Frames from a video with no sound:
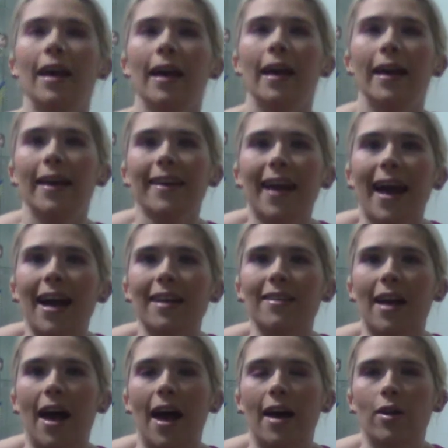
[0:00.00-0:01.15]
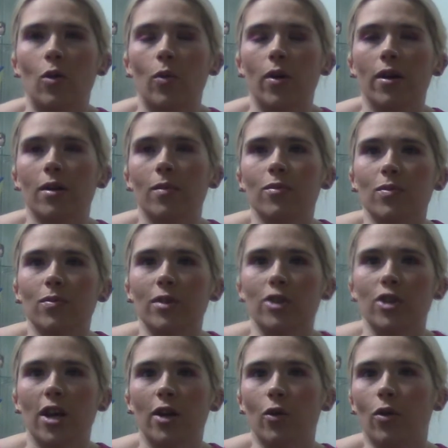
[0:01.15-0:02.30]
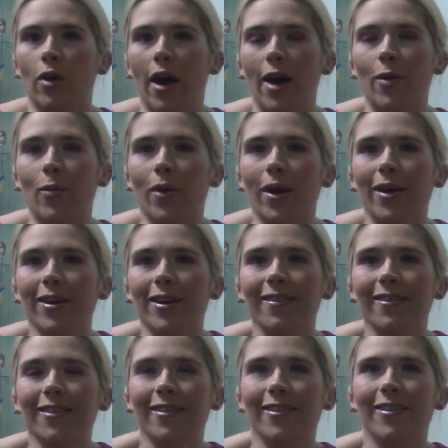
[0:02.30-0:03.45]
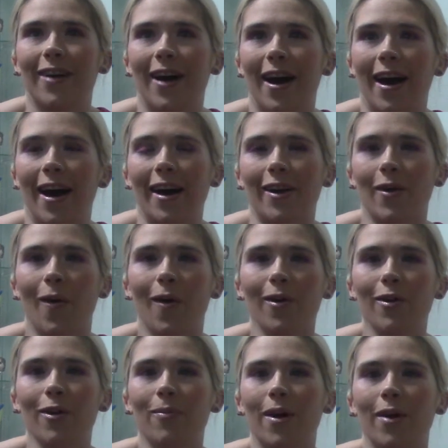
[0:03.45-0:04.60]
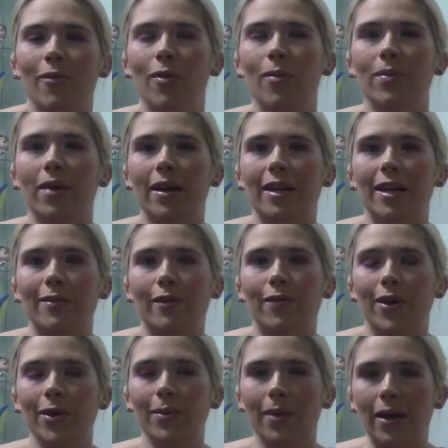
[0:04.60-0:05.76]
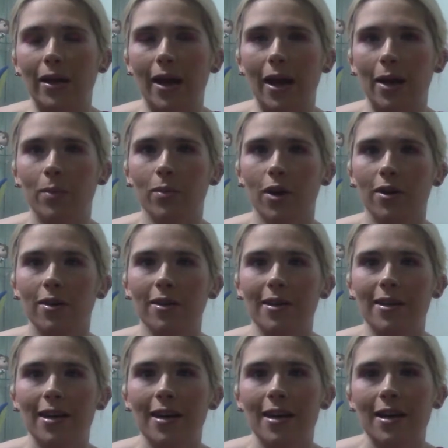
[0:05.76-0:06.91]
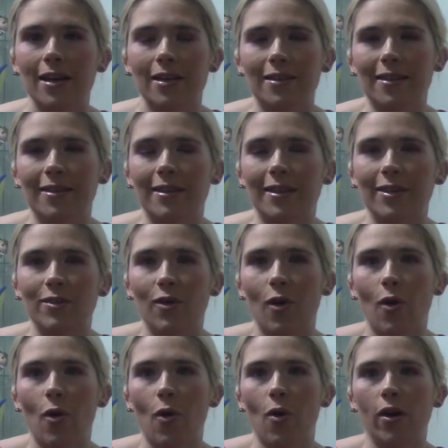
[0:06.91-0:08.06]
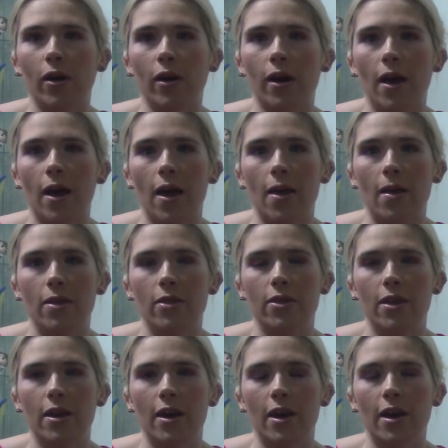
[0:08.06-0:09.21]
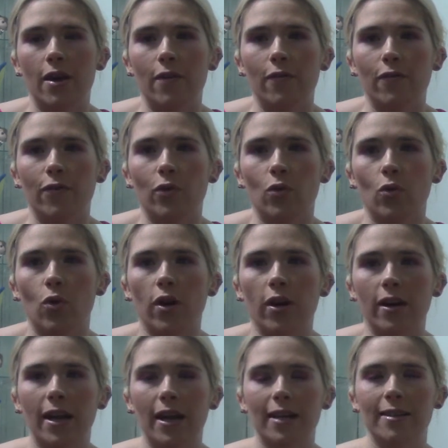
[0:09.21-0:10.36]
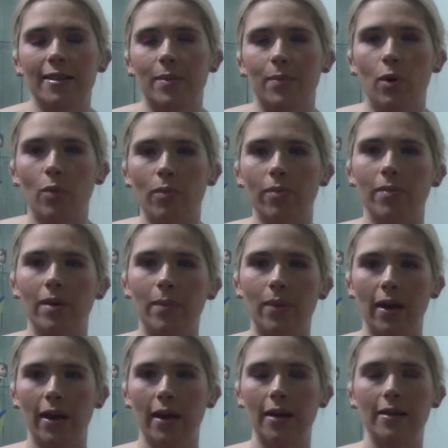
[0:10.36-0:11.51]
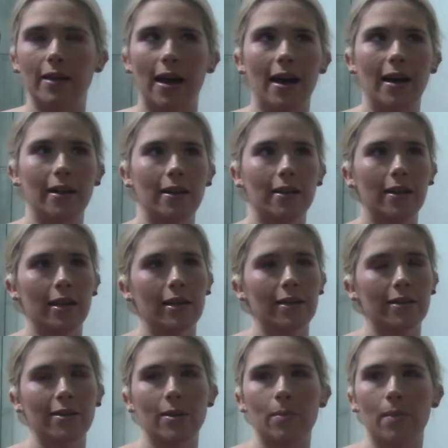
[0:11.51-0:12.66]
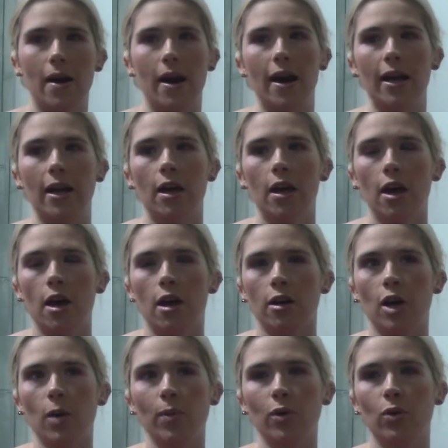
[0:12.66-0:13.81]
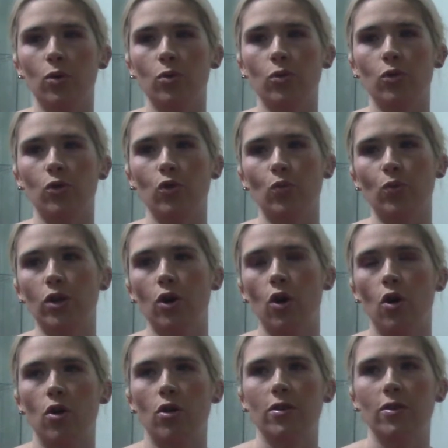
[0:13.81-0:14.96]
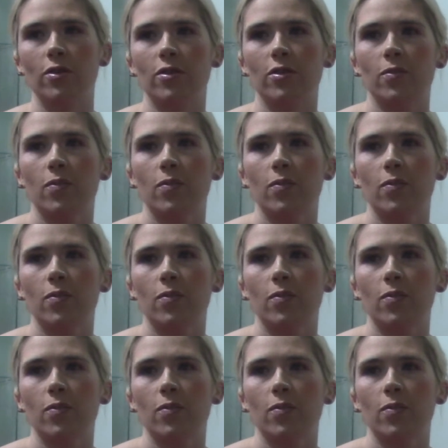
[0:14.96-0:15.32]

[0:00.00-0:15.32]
Hey guys, and welcome to my channel, and welcome to a corner of my room I never film in. I'm currently sitting on the floor next to the bottom of my bed and next to my cubby holes because